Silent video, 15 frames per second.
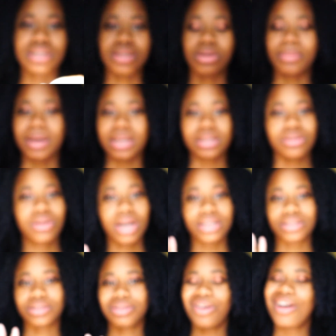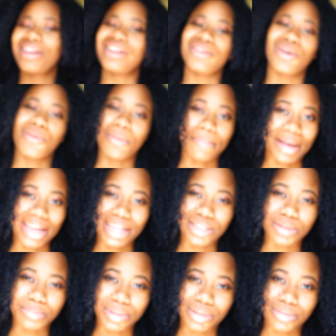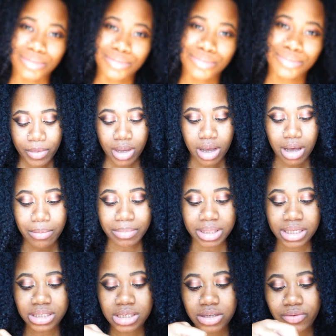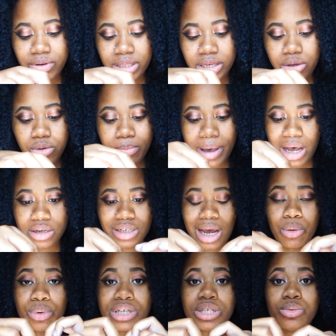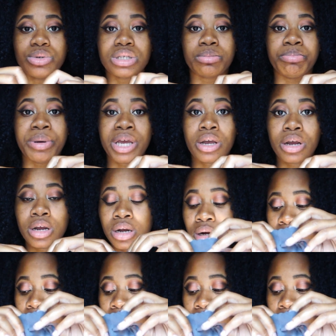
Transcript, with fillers: know my, you guys, you already know when my hands are blue. Um, but this is a really cute pouch. I wish it was bigger